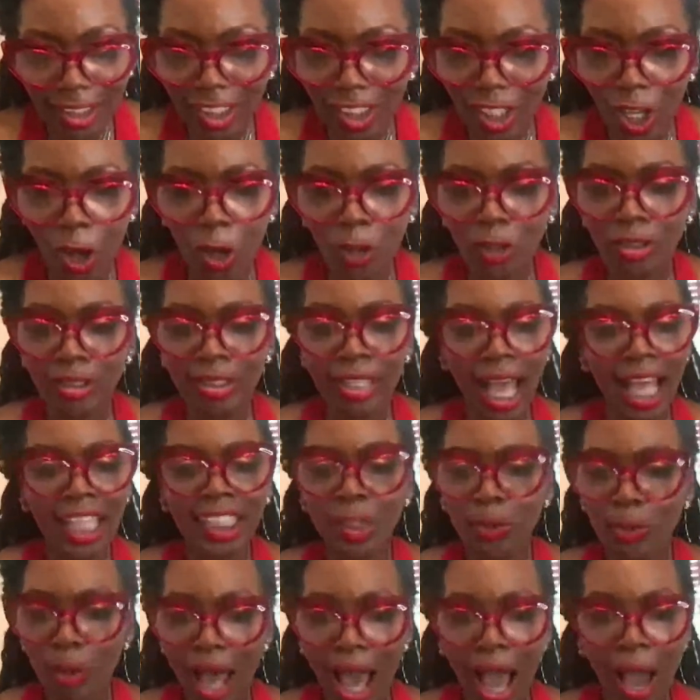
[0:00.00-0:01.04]
So
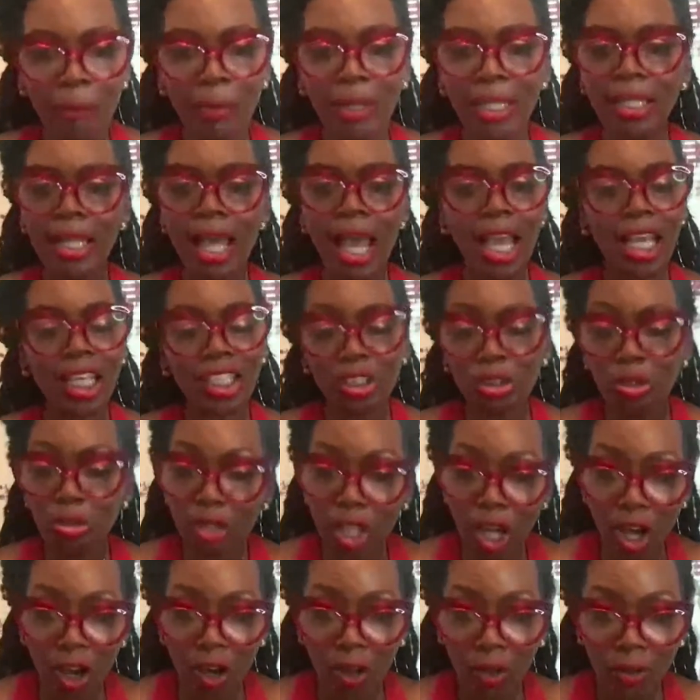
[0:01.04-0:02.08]
that's why we letting you
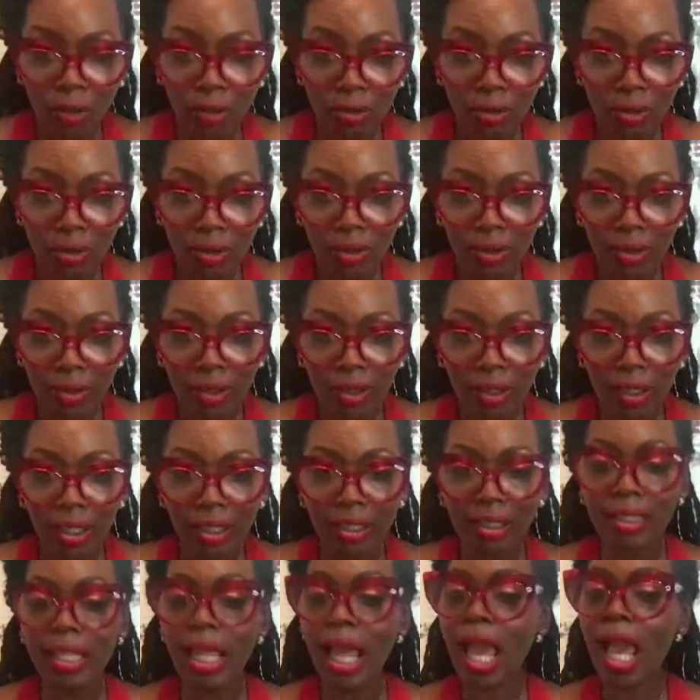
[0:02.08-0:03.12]
know
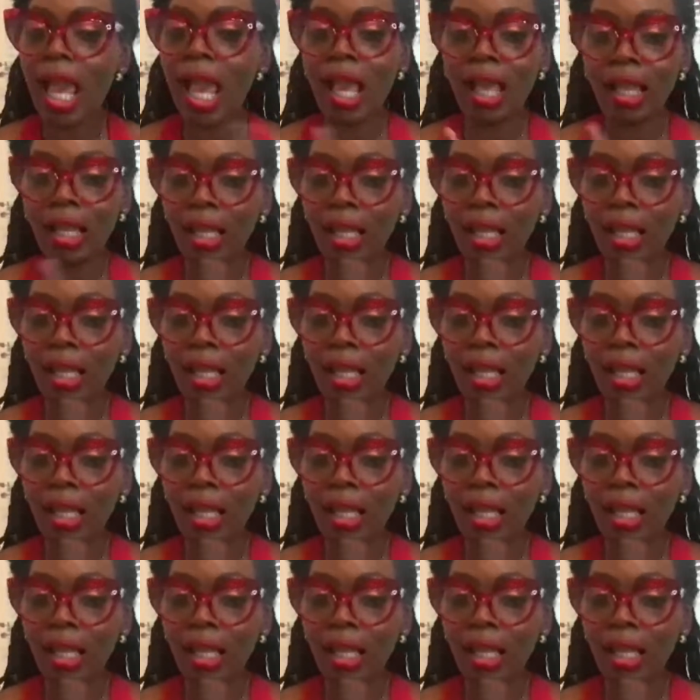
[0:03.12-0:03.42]
that